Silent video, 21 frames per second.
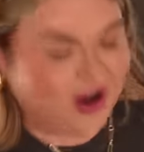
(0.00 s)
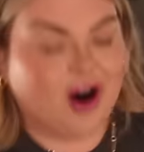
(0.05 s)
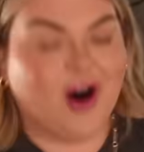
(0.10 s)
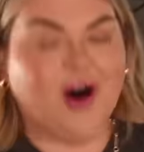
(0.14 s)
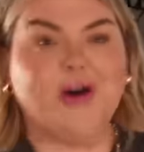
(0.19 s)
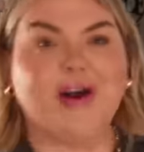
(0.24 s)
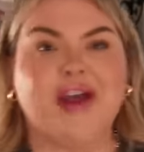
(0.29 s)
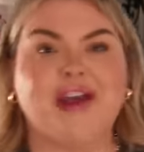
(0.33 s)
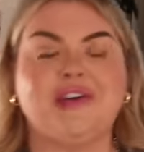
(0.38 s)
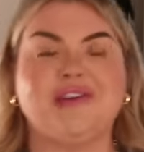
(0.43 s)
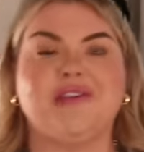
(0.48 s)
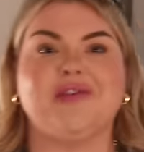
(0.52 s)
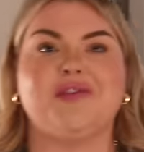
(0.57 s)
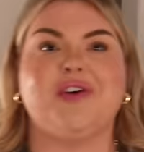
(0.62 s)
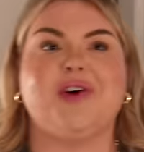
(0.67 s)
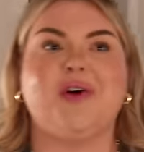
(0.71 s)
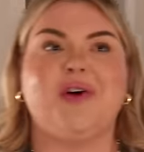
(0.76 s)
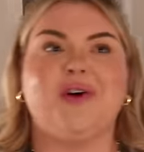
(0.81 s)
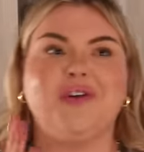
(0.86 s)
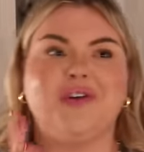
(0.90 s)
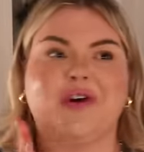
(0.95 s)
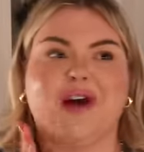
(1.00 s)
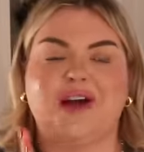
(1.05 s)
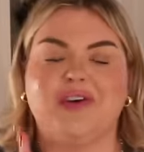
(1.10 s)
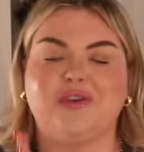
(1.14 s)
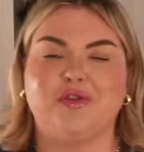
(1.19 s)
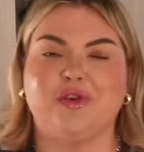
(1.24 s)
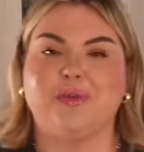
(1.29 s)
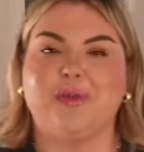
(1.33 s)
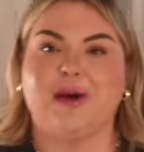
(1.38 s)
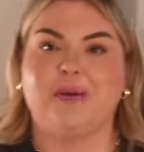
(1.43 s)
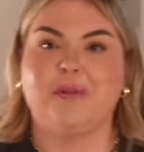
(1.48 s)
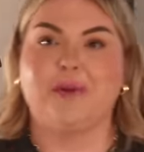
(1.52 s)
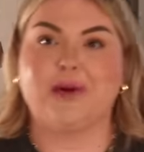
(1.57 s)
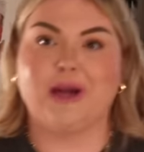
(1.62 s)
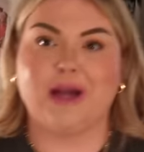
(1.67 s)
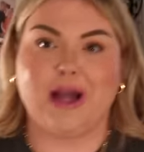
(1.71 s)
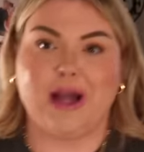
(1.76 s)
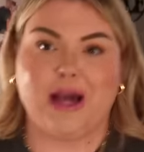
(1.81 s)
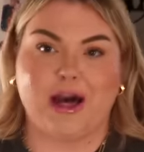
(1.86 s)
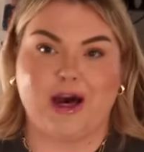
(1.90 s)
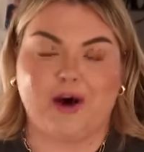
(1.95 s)
Okay, so you guys remember
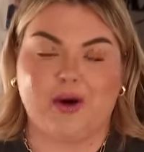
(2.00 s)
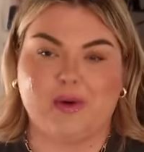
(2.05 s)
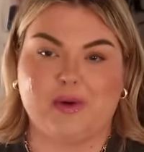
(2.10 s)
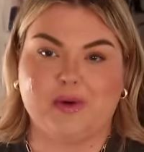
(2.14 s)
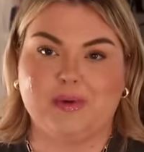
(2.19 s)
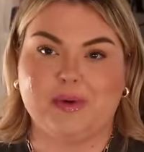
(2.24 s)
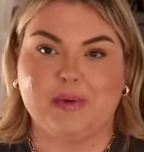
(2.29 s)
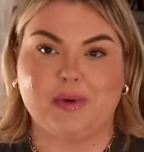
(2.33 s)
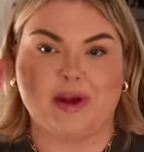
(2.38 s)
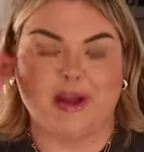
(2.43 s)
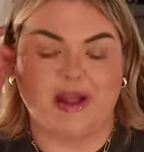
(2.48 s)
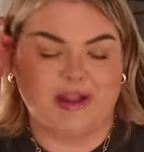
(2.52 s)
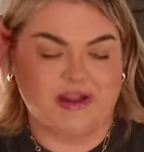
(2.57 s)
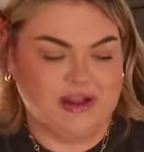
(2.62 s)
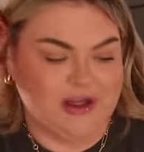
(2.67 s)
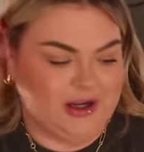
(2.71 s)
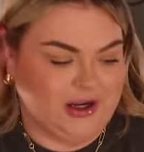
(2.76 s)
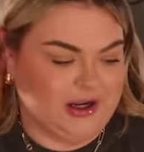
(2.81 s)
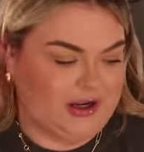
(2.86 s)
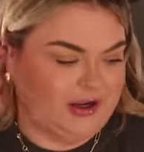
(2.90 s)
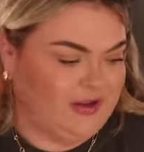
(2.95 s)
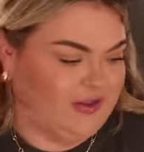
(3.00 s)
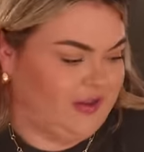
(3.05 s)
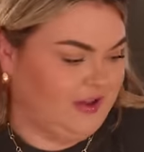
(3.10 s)
how when we were in there,